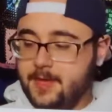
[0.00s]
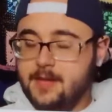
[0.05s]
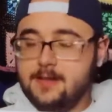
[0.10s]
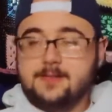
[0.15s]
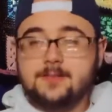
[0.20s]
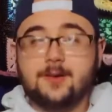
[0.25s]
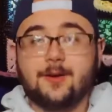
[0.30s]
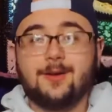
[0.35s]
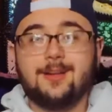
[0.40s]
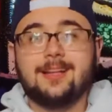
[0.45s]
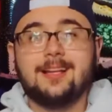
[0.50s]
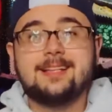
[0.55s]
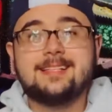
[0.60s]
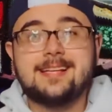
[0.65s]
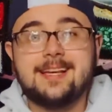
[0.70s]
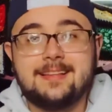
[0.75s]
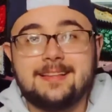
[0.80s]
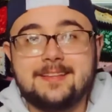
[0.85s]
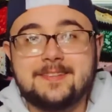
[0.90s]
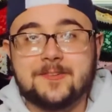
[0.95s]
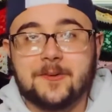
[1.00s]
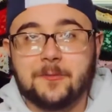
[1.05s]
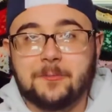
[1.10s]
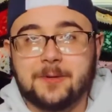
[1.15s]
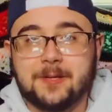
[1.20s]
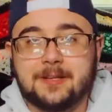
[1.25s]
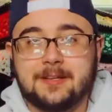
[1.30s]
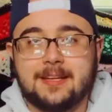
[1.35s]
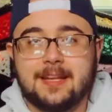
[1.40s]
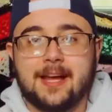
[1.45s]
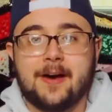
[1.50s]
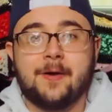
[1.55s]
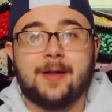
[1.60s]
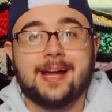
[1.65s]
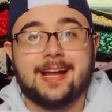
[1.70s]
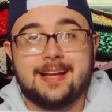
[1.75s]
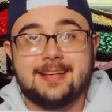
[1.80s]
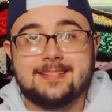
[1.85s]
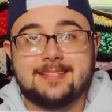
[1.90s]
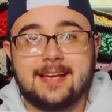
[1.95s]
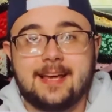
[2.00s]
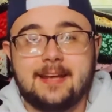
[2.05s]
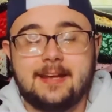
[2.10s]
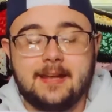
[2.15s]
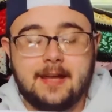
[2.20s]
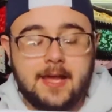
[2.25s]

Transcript: So let's get these open. Now, like I said,